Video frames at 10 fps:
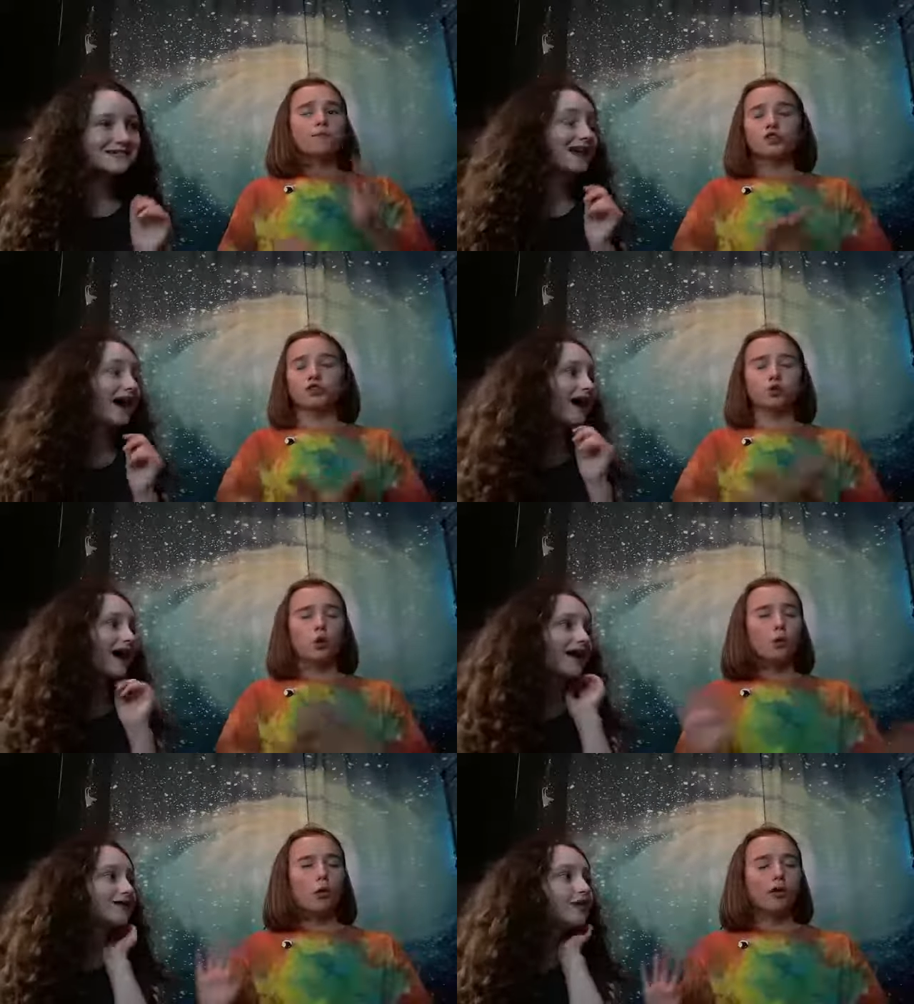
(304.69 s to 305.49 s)
Speaker 1: is
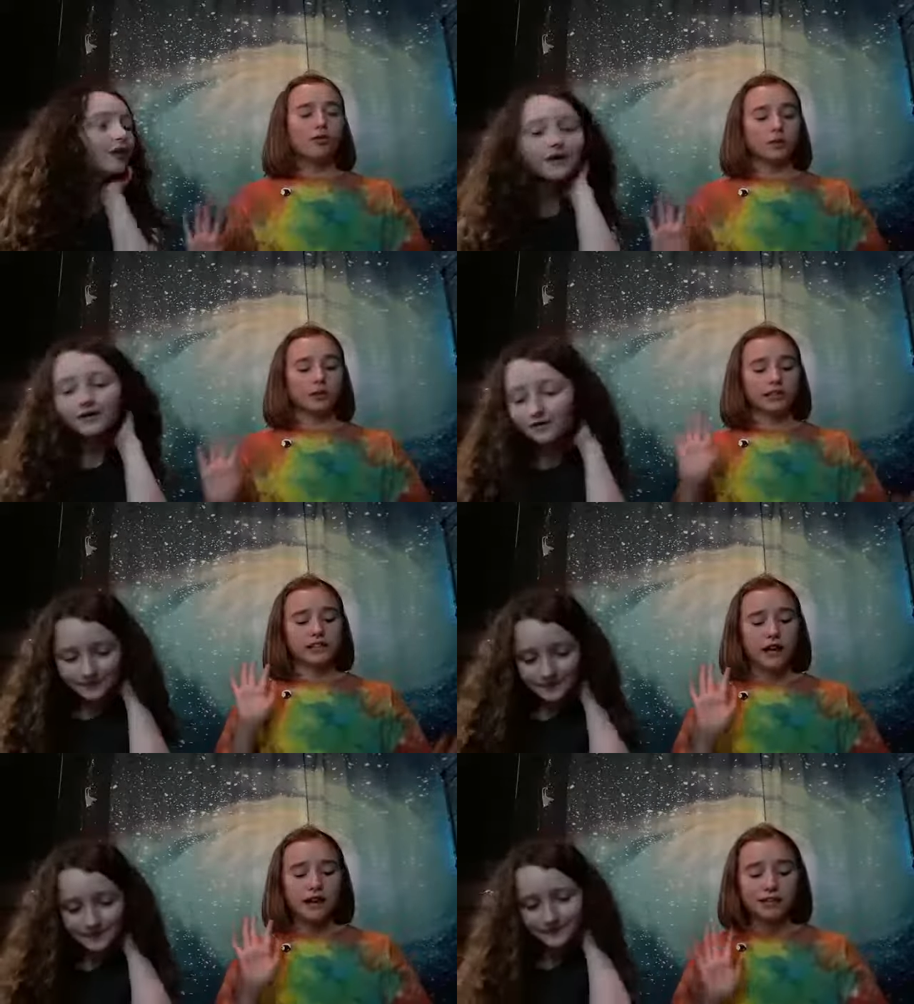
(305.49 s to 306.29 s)
yeah, horrible. No. I
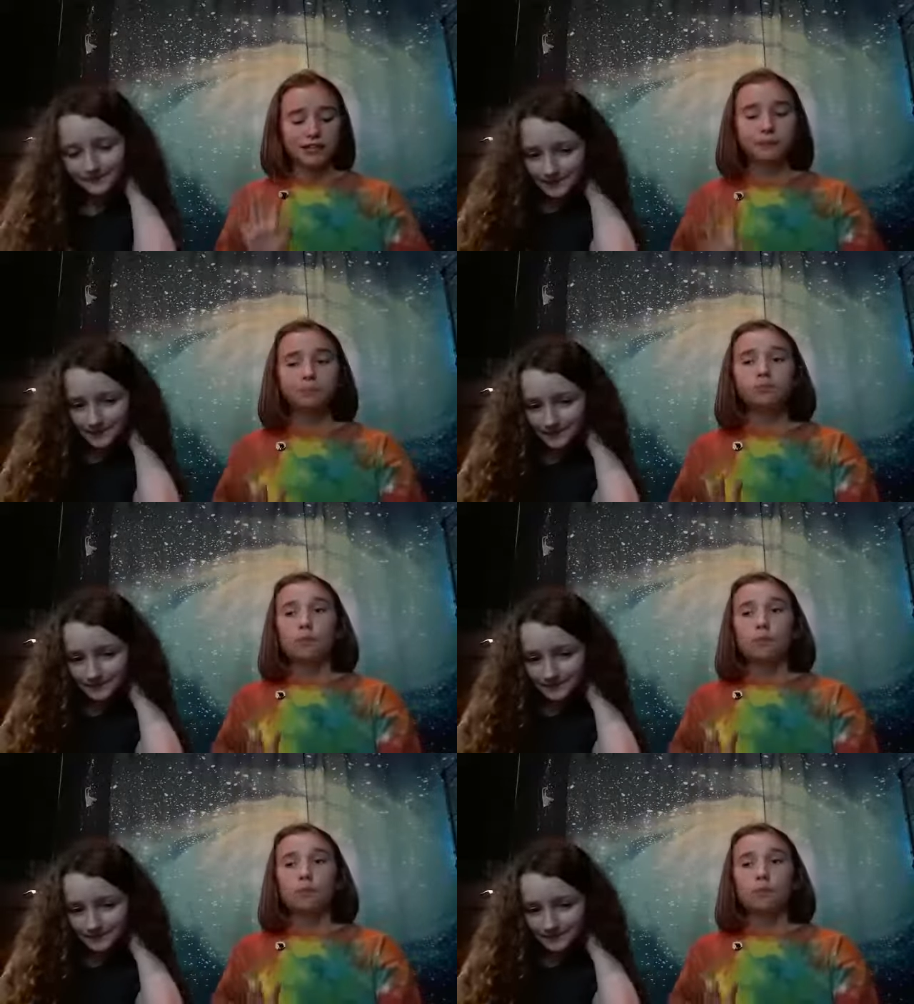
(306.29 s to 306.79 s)
hate it.